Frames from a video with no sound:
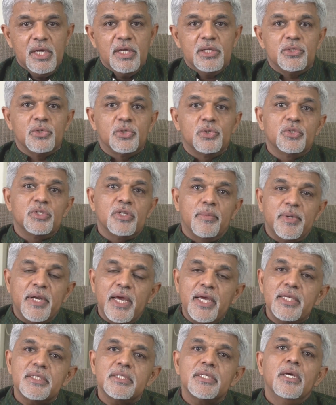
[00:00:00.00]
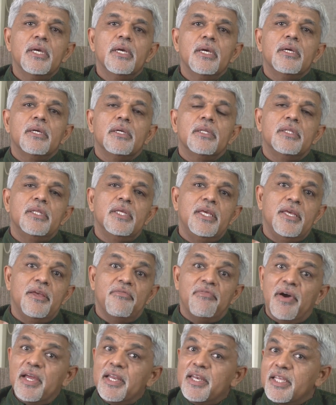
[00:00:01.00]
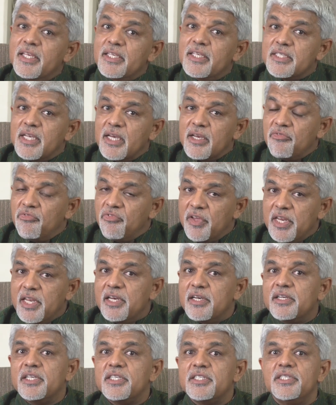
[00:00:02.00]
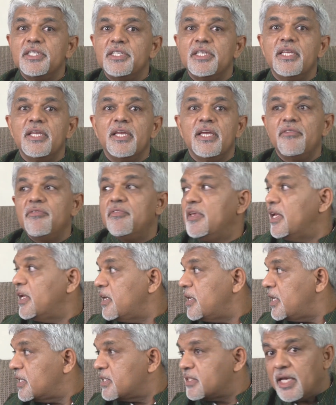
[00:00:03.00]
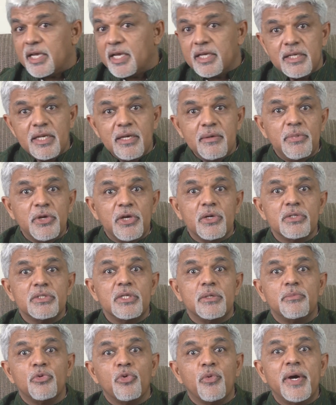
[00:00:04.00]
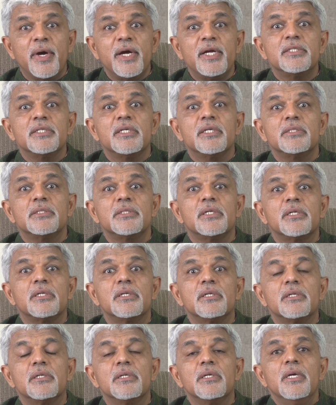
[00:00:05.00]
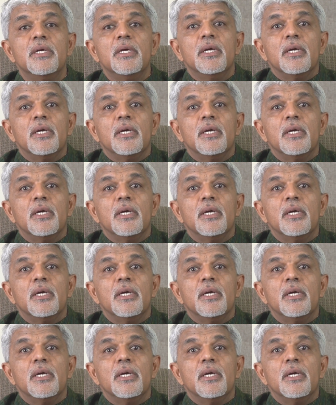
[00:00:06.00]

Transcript: So to summarize, the findings are very interesting and we are excited because it provides a certain